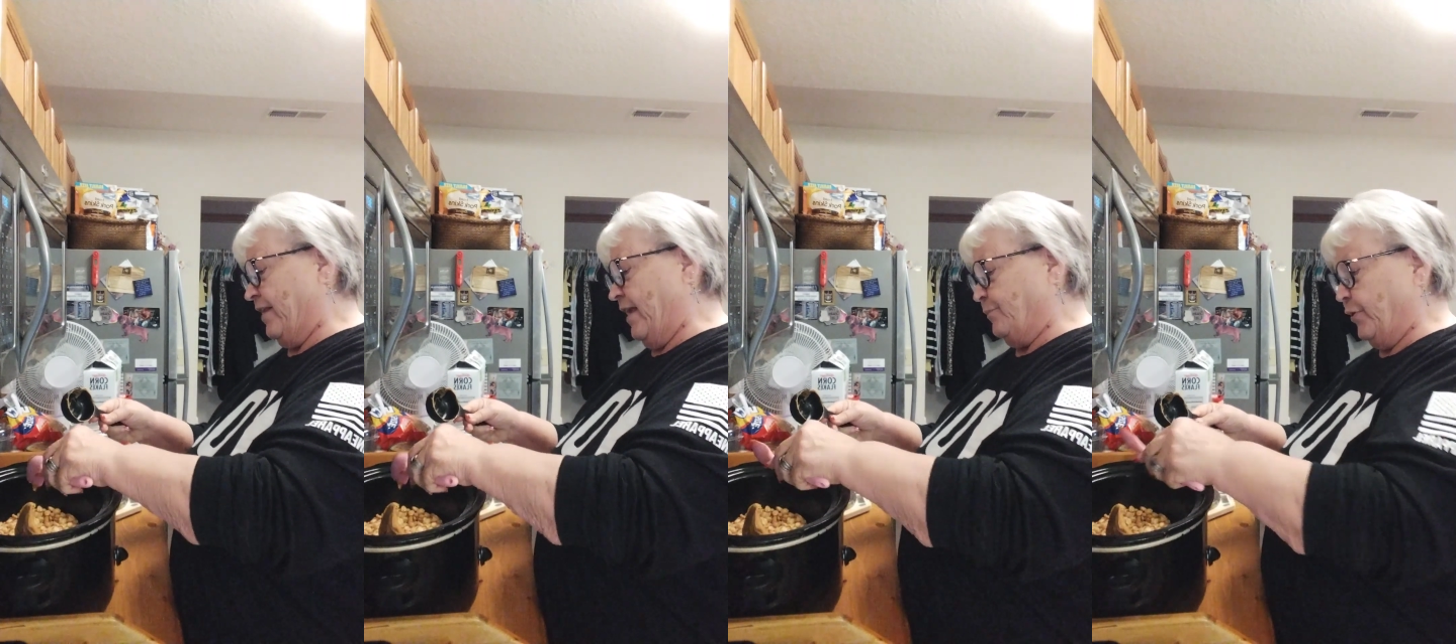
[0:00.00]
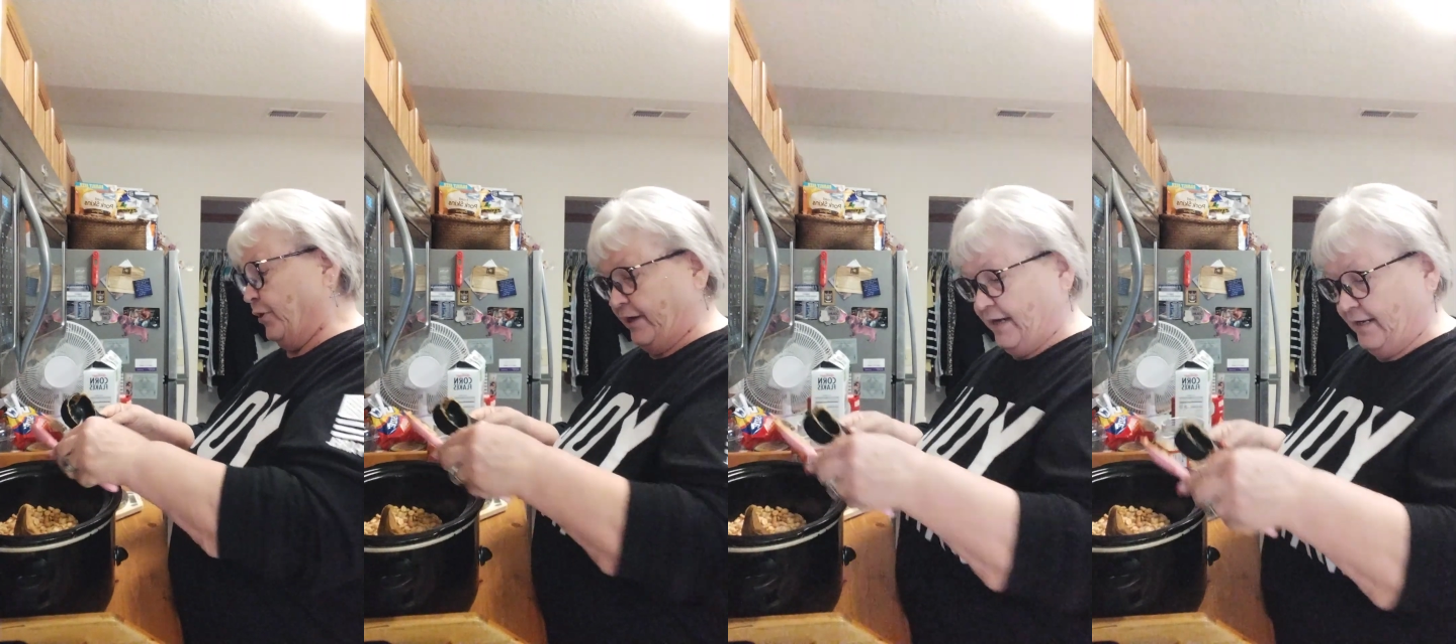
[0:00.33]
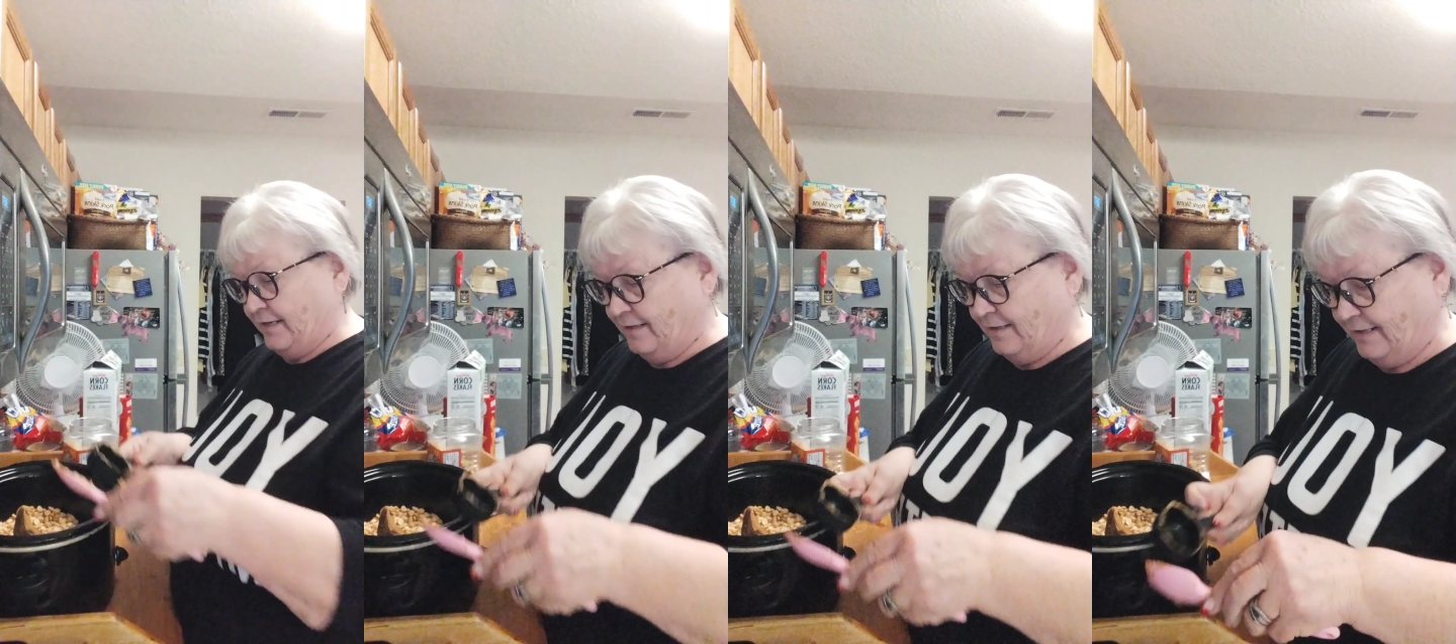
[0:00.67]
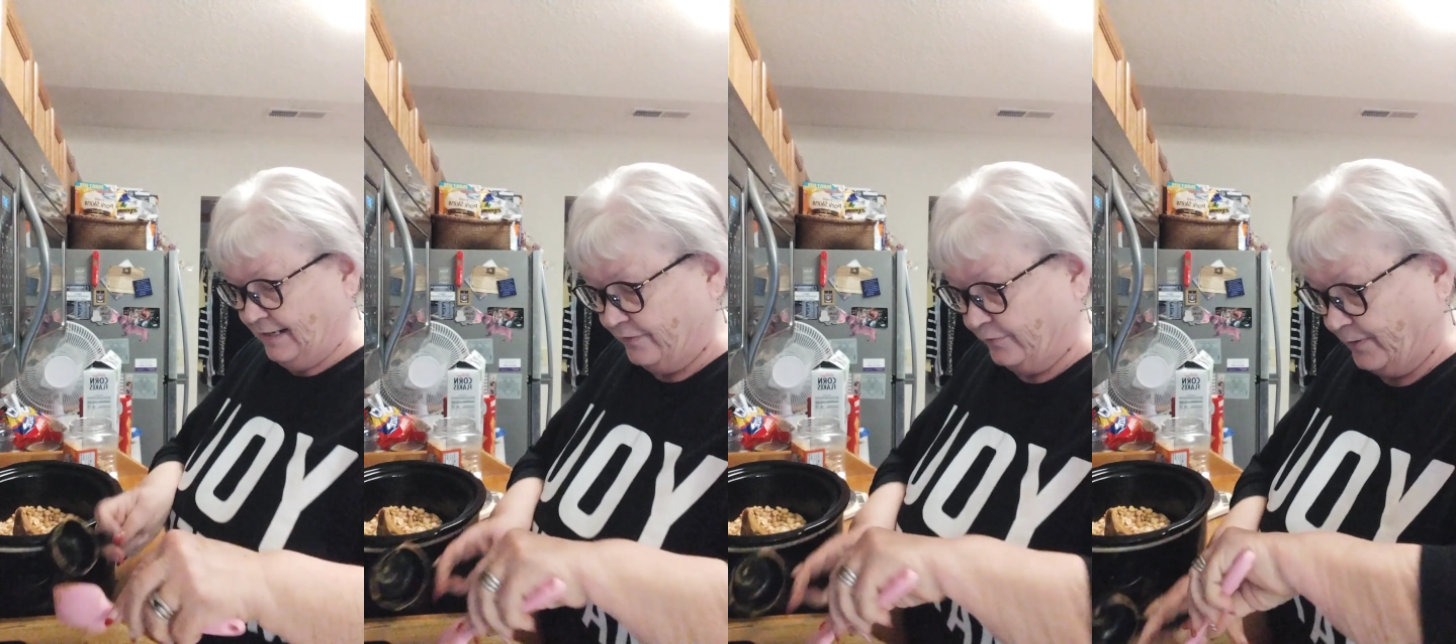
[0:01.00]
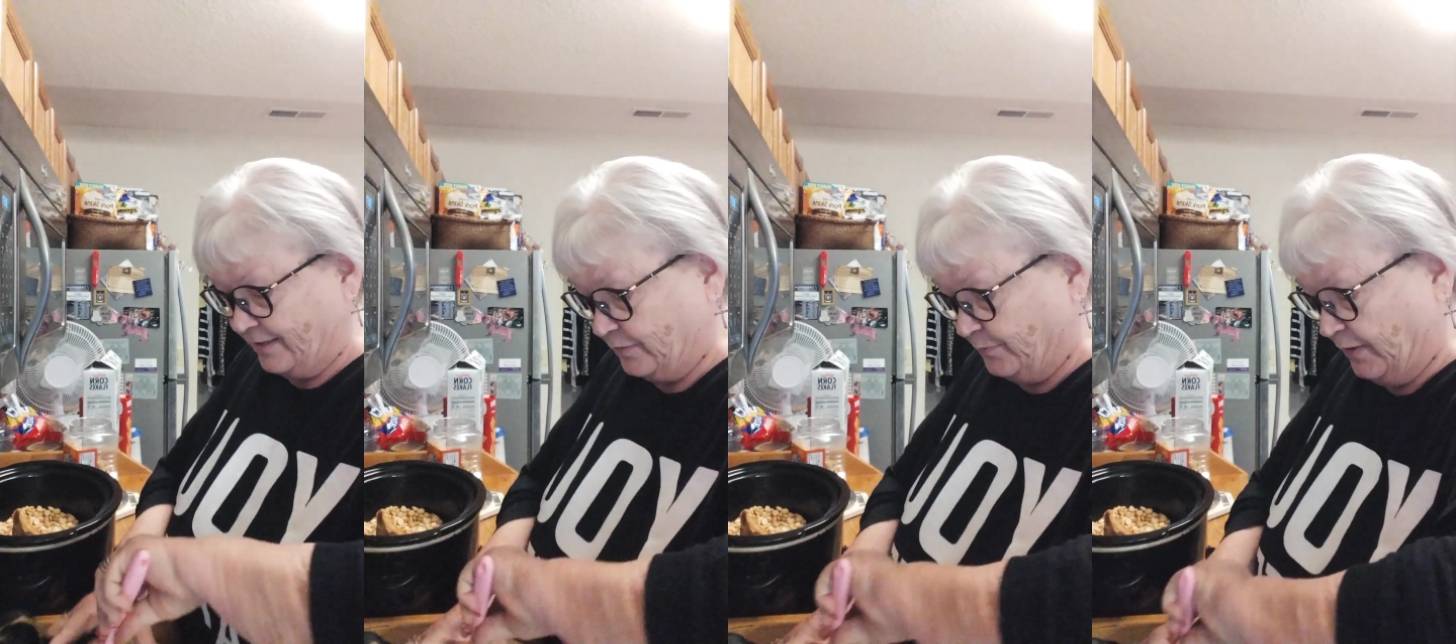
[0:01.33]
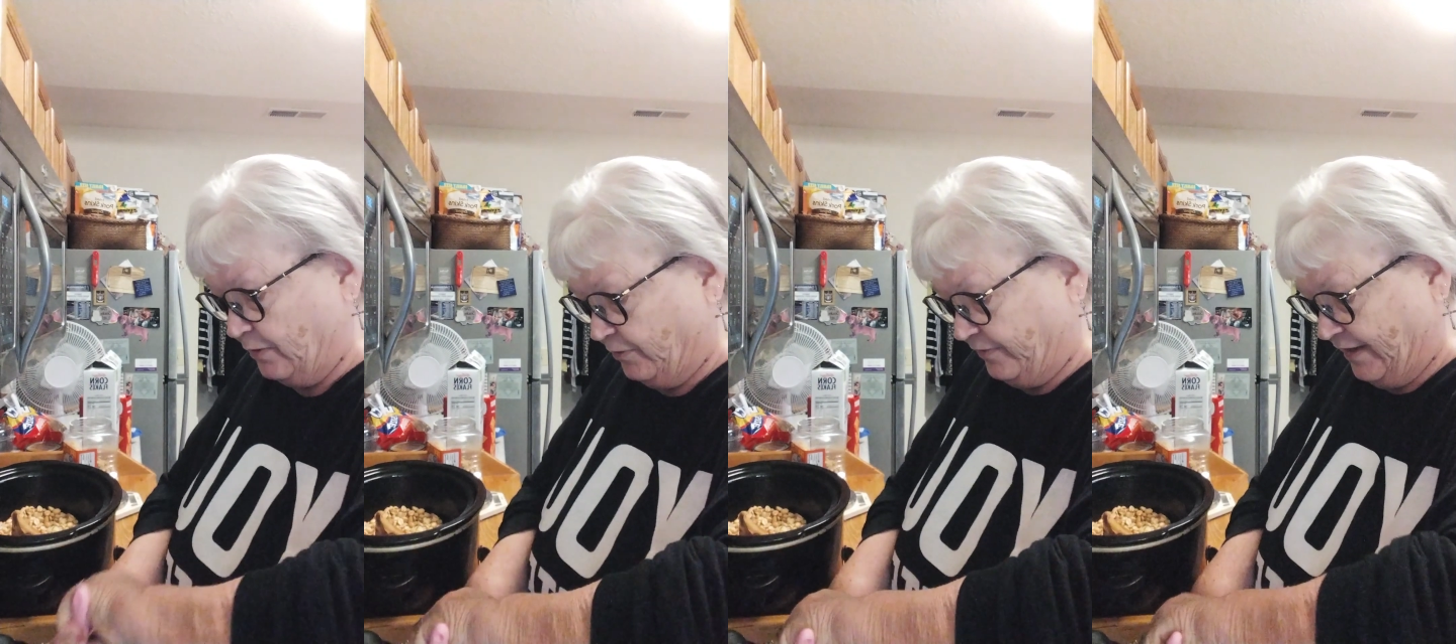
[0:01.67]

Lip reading: put it in the recipe when they